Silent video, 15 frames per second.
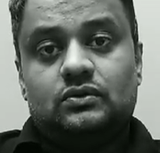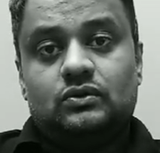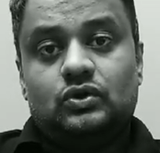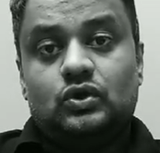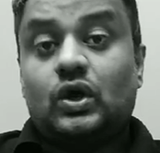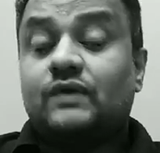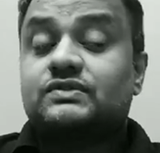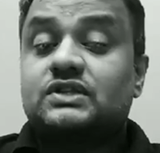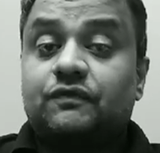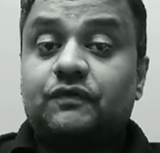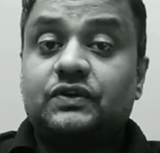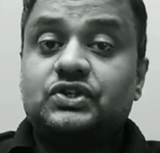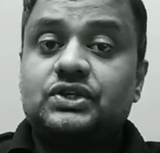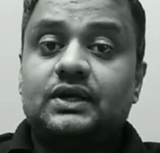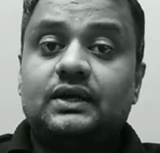You have
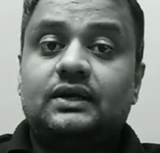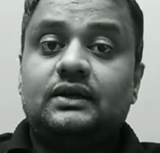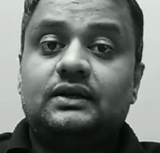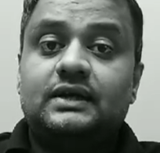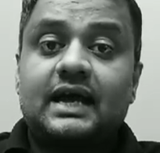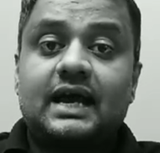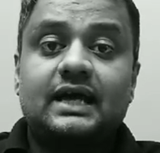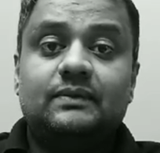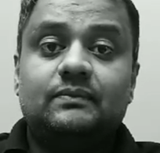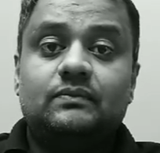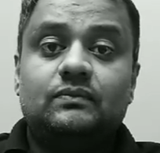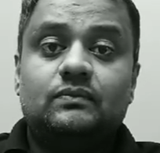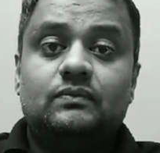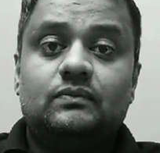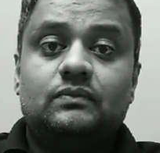sufficient
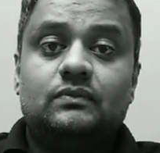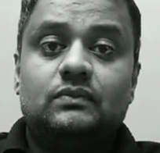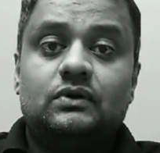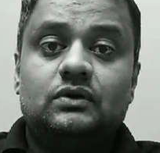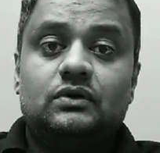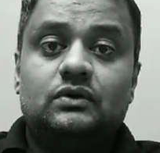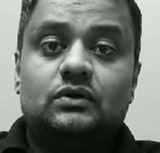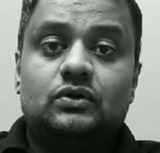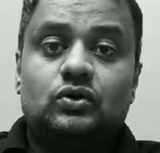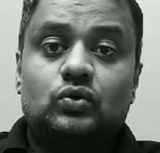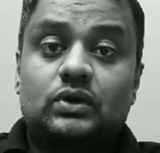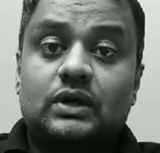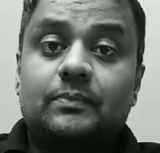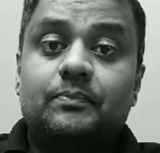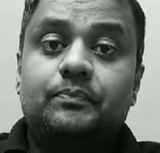time to
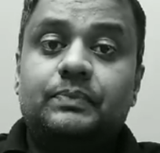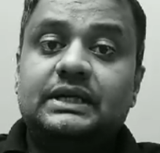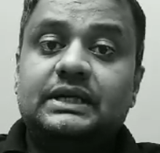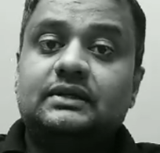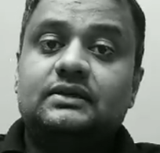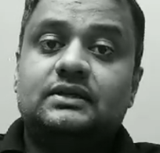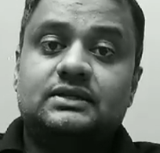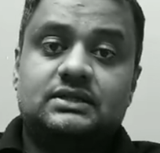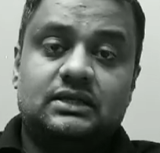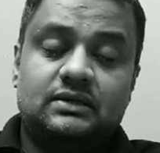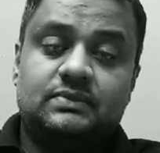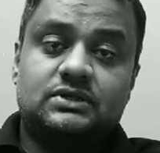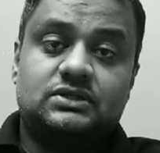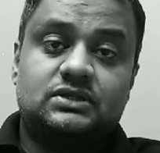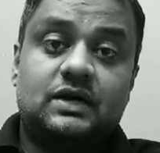complete the
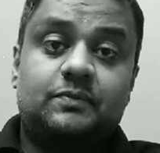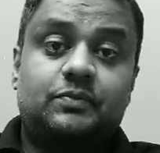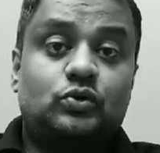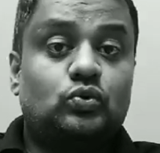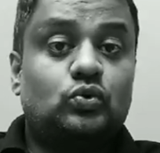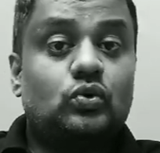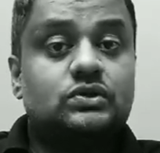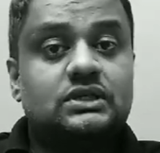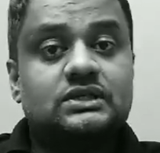syllabus up to those